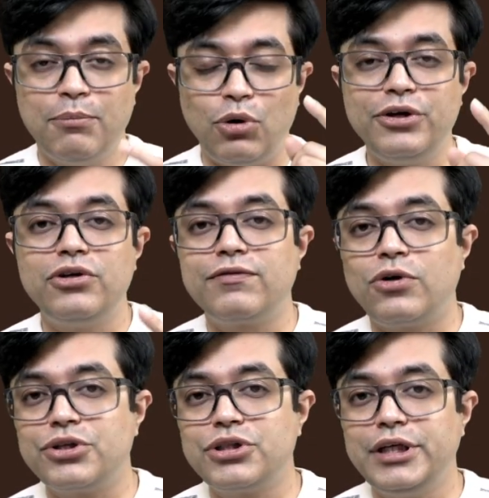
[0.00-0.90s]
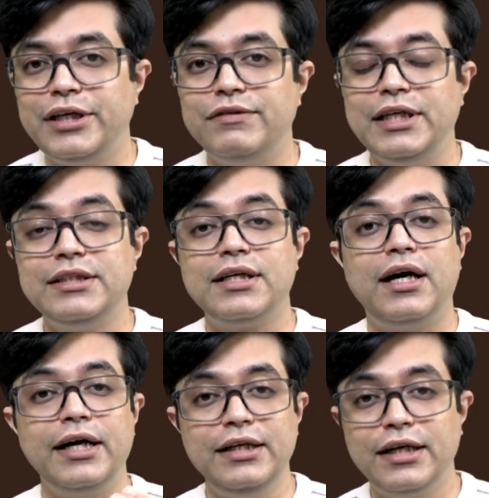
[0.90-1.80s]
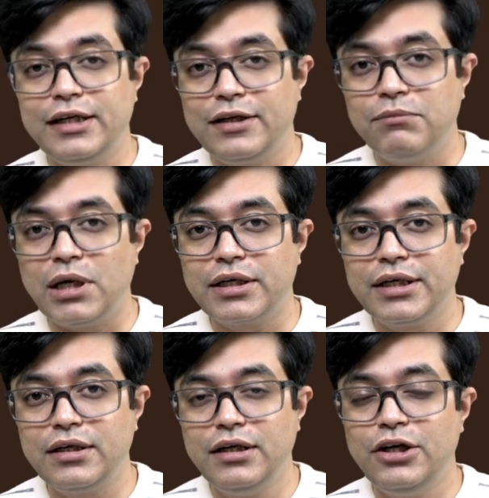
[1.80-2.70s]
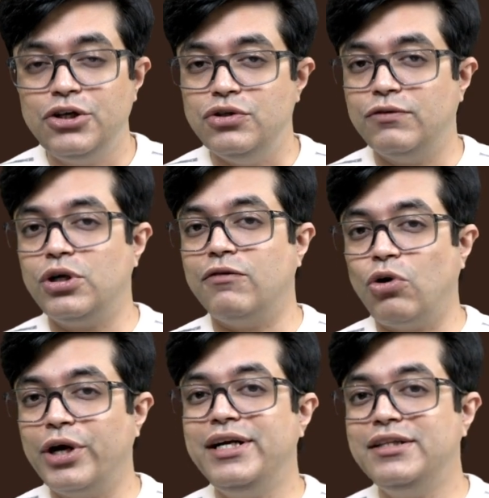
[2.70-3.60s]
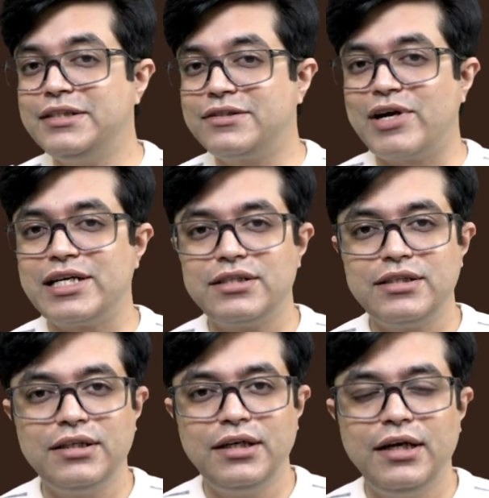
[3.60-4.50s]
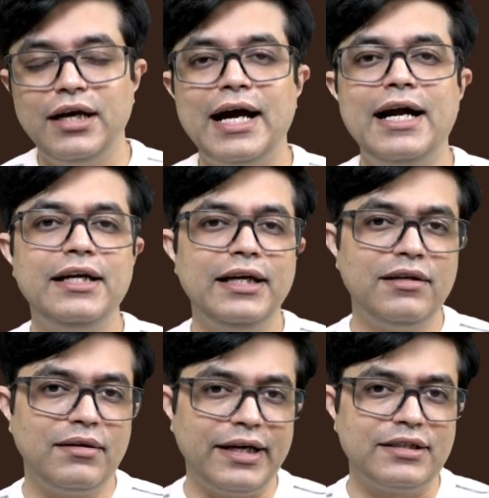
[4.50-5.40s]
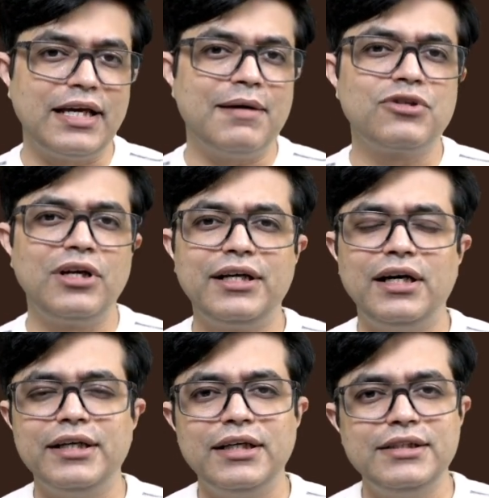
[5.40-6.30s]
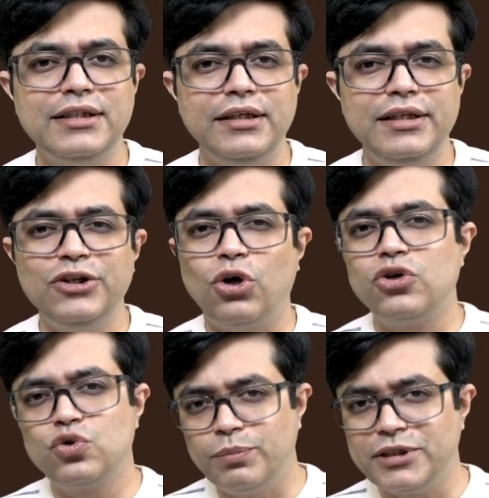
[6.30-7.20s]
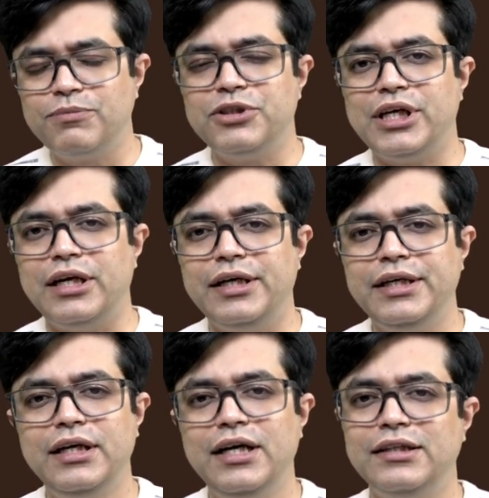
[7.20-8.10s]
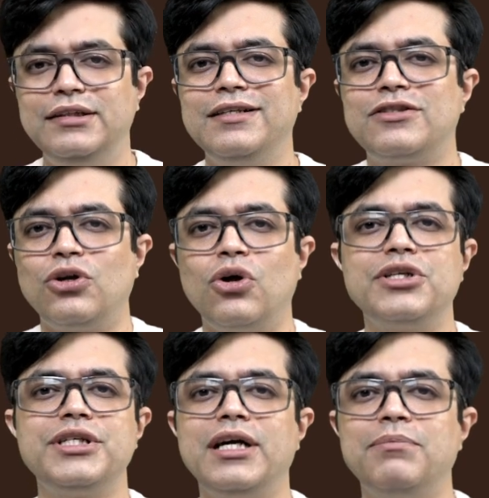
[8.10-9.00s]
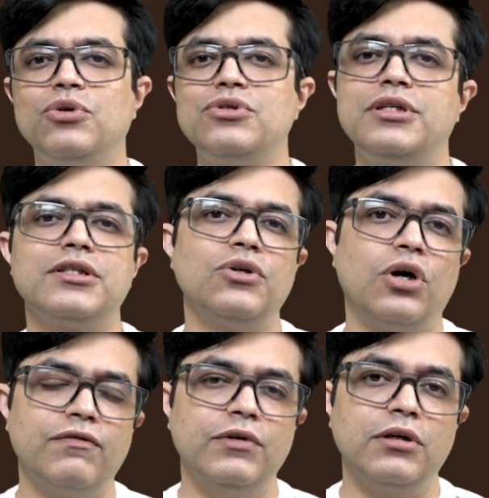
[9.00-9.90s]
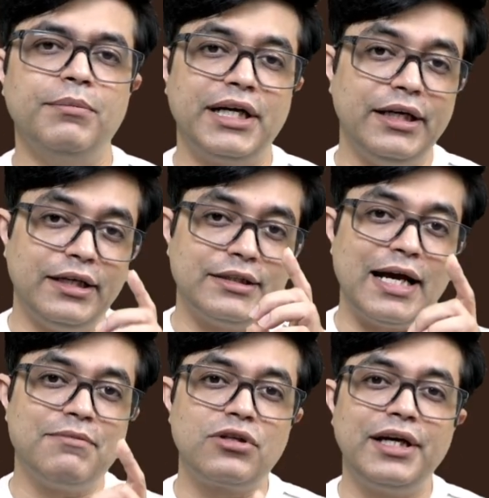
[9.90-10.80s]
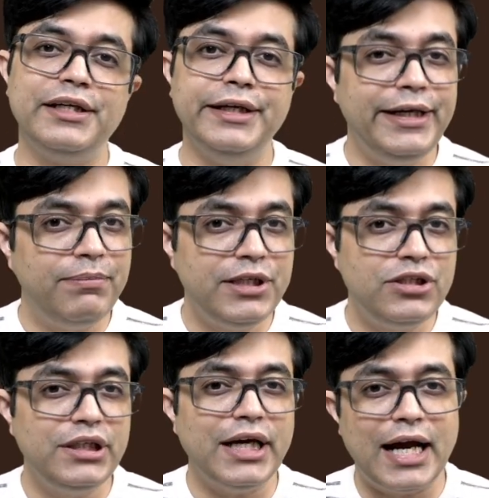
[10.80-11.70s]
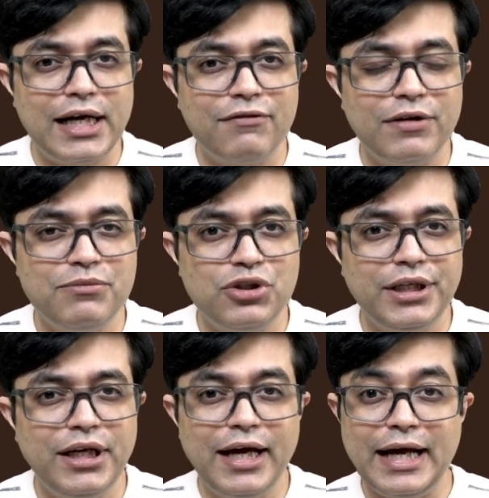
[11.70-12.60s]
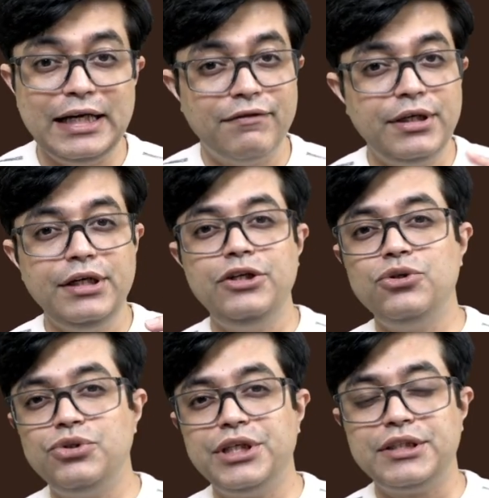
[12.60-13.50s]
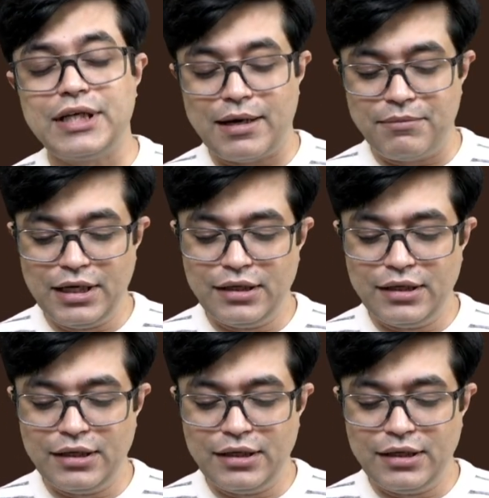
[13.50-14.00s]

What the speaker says: Point of caution, if there is a high negative marking, you would avoid this strategy. And in exams like INICET or super specialty, this logic approach does not work. But in exams like NEET-PG and FMGE and even NEET-UG exam,